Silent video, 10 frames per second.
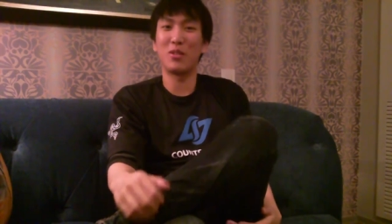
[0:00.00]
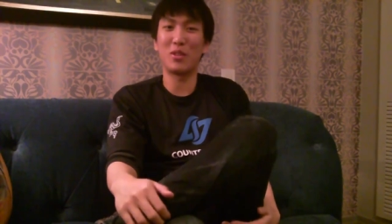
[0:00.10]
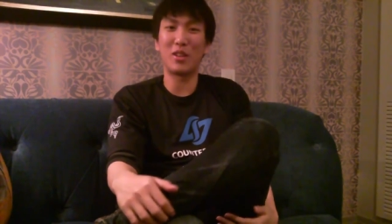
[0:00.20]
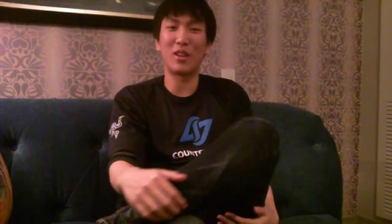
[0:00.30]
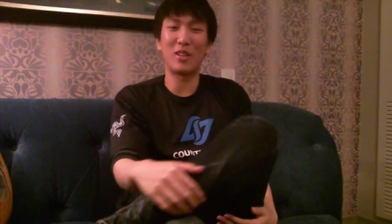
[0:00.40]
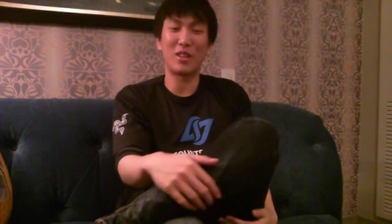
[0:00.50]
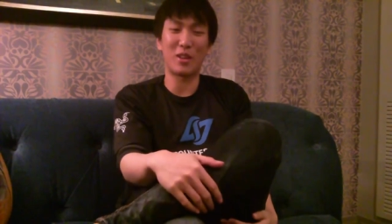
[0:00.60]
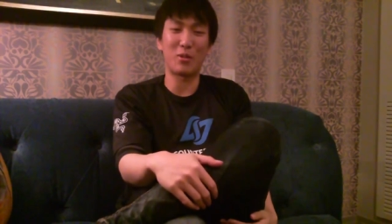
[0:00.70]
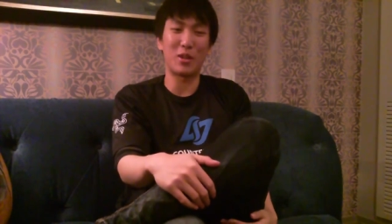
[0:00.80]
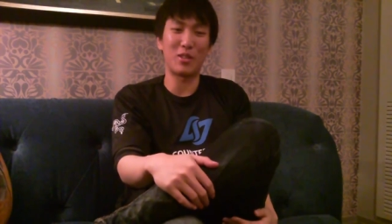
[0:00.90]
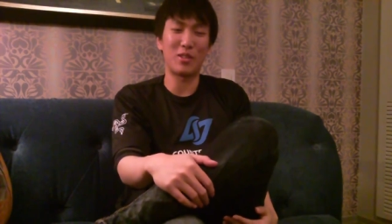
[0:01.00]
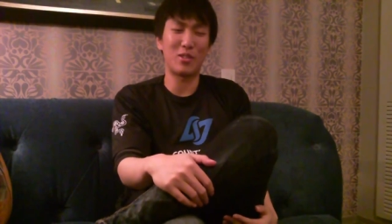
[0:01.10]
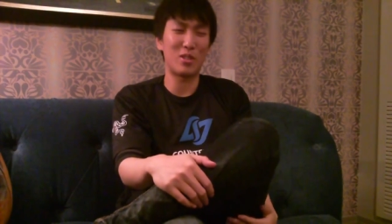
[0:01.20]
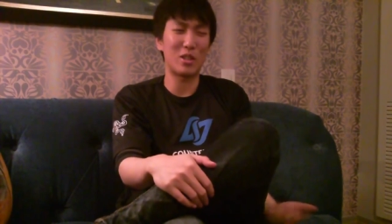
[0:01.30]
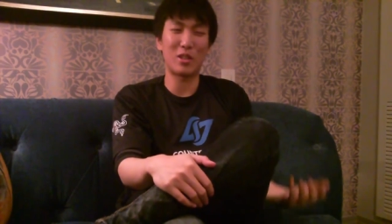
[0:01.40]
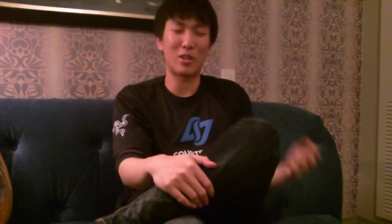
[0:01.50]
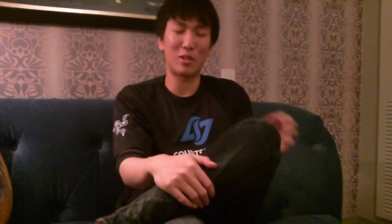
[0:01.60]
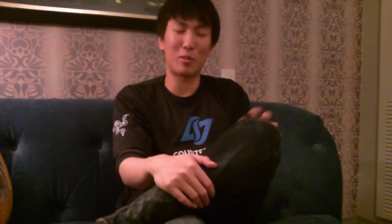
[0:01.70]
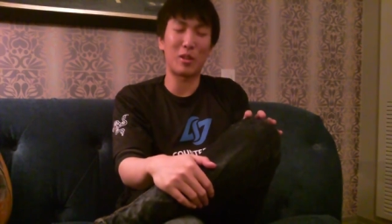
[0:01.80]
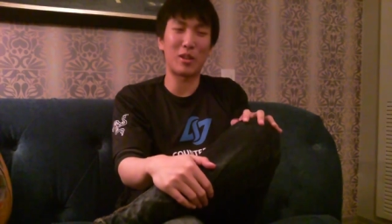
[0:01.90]
What the hell? He like won GSL or
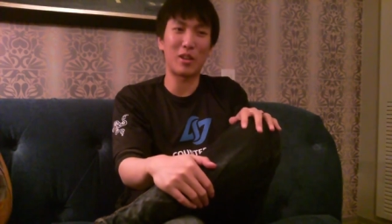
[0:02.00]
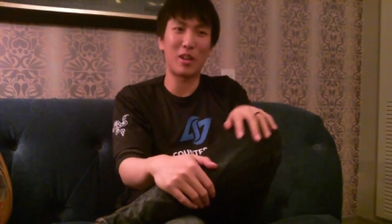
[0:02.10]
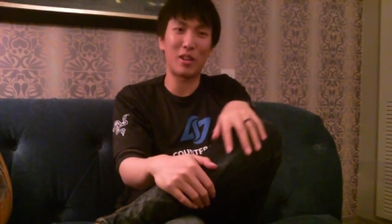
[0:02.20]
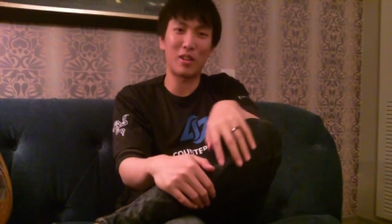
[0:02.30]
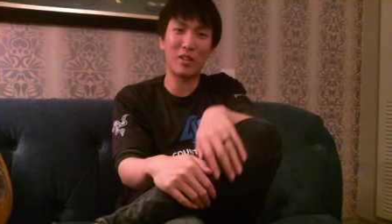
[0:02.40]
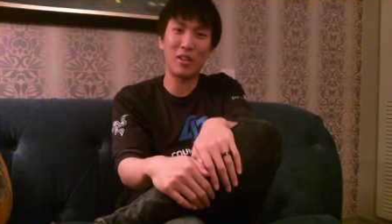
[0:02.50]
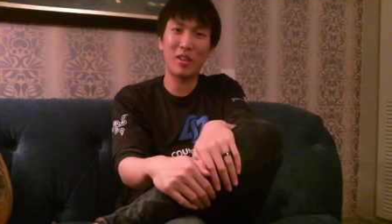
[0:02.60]
something, and